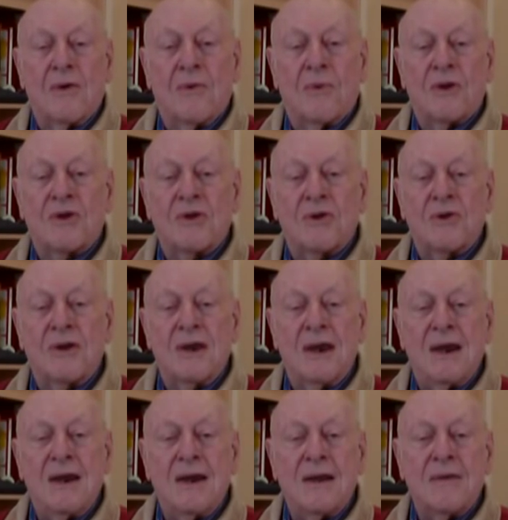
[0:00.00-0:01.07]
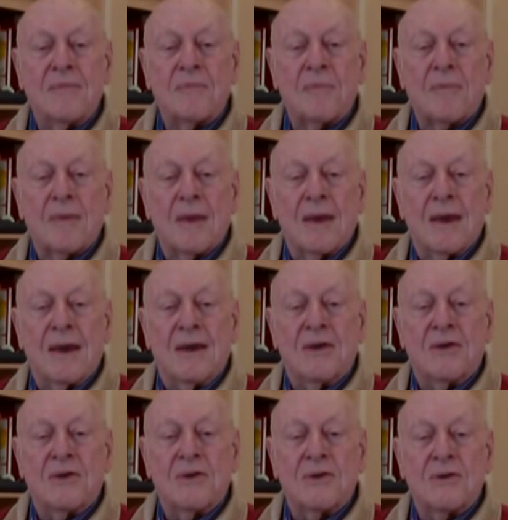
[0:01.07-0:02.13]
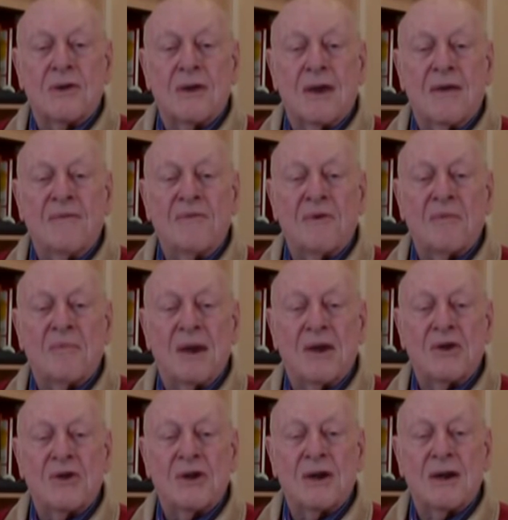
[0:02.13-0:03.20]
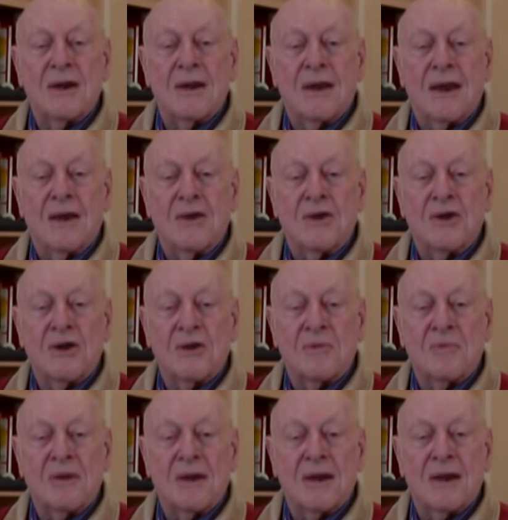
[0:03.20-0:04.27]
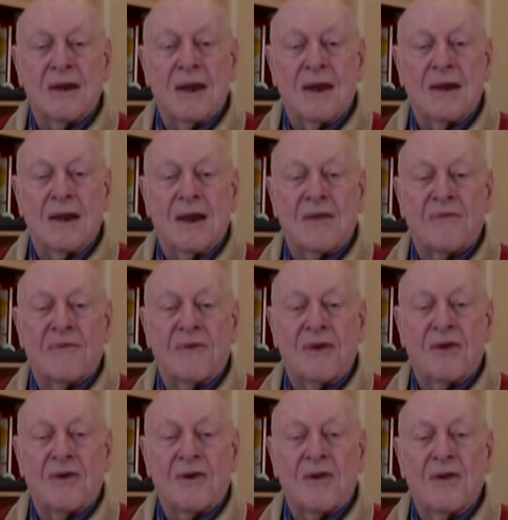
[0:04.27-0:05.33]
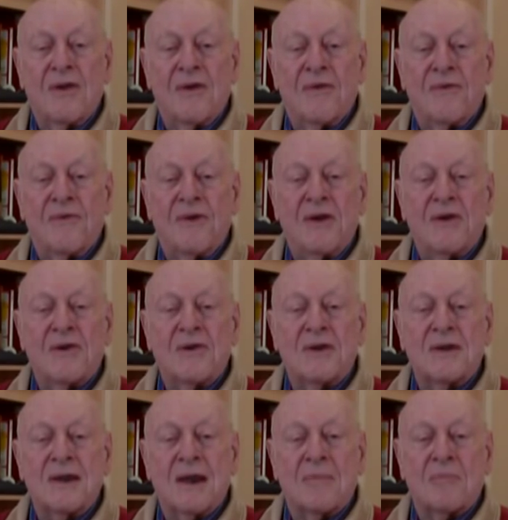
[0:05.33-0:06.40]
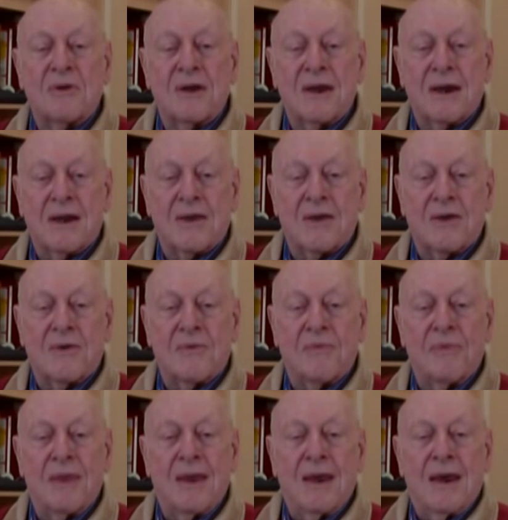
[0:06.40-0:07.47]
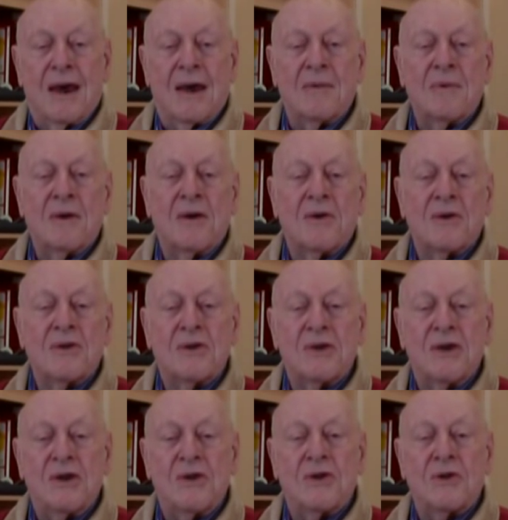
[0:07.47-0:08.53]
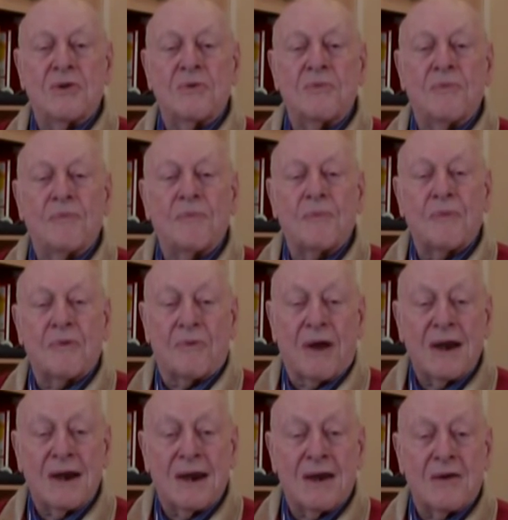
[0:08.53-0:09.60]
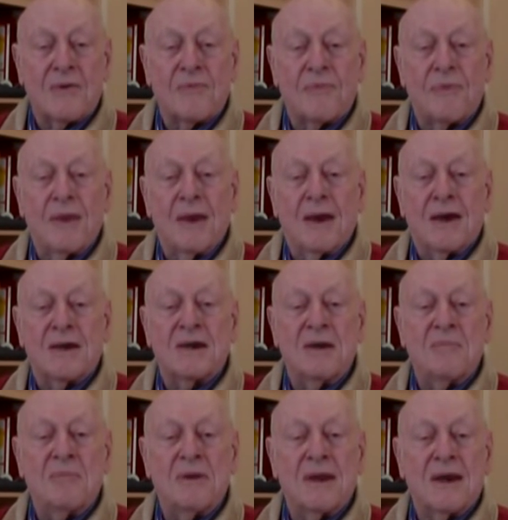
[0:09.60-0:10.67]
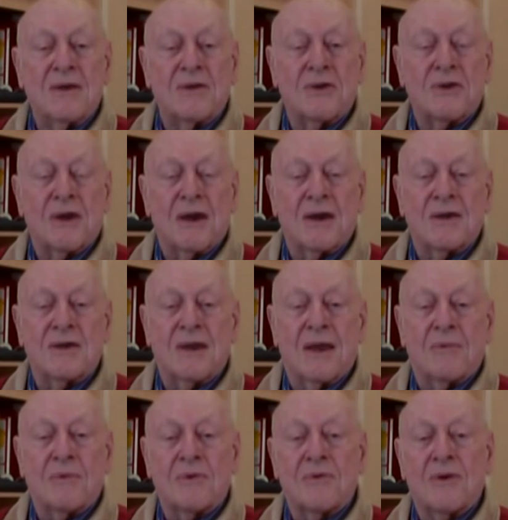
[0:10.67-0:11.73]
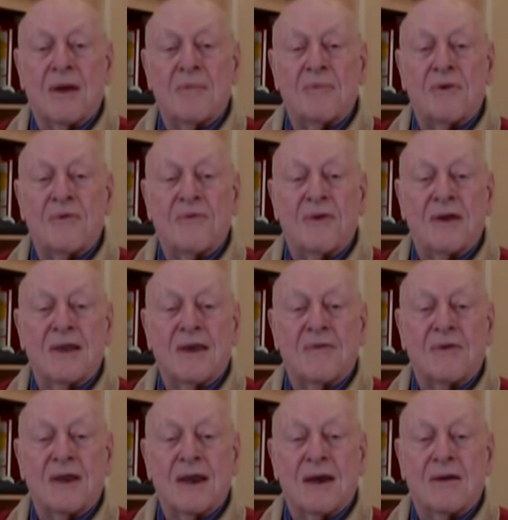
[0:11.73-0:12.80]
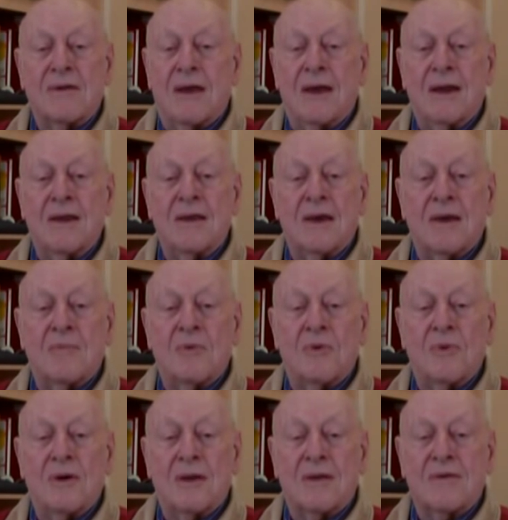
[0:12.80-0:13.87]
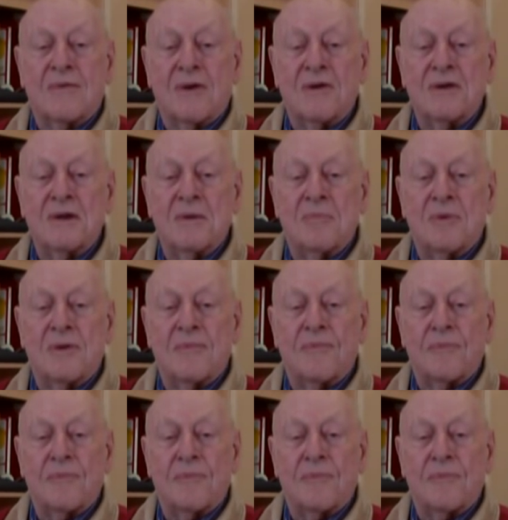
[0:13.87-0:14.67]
What you need is information and judgment and not fear. Fear does not protect you. I'm going to teach you right now a simple exercise that will drop your fear level down anytime you want. It's very simple.